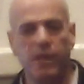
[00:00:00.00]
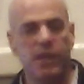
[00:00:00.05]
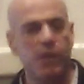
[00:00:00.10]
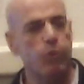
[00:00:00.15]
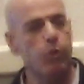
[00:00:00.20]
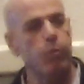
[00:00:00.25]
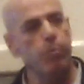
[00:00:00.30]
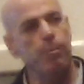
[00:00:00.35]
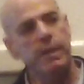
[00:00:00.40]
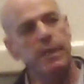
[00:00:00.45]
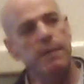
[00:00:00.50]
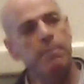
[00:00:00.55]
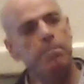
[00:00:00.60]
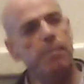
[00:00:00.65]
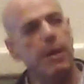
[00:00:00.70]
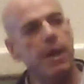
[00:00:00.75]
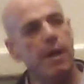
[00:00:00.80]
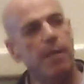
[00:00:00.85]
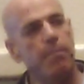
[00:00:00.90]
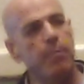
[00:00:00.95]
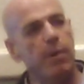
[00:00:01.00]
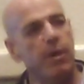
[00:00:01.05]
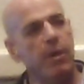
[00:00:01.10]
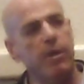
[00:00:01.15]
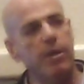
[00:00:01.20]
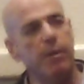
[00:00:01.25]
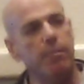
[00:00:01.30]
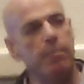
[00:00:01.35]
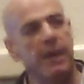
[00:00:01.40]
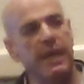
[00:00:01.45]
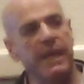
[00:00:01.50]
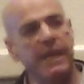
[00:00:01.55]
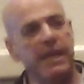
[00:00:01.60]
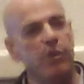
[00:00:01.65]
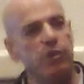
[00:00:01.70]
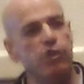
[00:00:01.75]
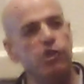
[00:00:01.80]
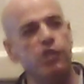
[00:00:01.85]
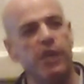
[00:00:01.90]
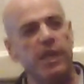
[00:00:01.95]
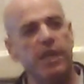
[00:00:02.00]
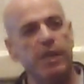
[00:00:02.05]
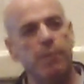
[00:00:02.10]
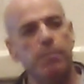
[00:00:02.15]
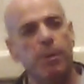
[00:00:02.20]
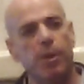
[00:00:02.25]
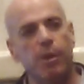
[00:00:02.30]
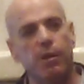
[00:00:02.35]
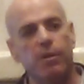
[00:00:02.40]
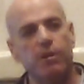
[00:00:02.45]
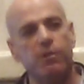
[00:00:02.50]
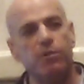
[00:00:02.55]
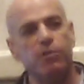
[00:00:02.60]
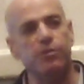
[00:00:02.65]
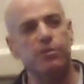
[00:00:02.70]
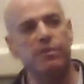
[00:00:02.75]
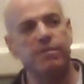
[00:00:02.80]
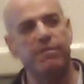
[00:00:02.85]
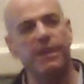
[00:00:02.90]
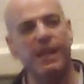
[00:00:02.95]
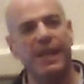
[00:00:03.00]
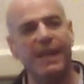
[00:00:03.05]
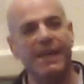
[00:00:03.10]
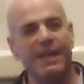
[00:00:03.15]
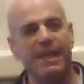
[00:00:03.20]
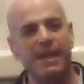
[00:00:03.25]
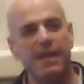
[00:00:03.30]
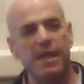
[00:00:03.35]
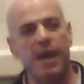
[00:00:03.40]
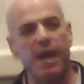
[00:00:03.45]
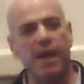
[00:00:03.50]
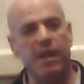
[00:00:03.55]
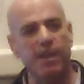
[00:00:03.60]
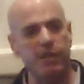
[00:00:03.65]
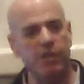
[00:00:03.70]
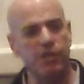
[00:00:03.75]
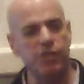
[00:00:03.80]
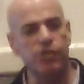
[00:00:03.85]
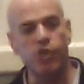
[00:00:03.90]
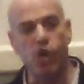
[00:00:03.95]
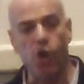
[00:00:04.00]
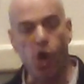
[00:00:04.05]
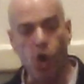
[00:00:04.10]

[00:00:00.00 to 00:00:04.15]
And we're being bombarded by energetic particles of light and knowledge